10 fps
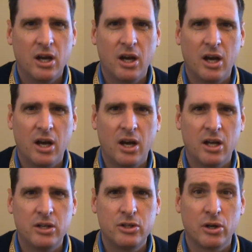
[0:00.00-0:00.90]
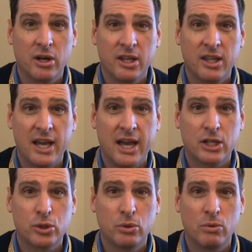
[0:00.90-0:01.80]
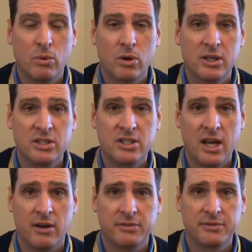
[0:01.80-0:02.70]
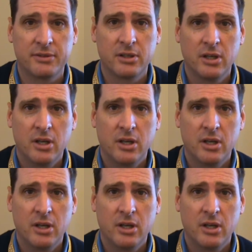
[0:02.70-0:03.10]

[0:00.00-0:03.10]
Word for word: uh, during the actual war itself.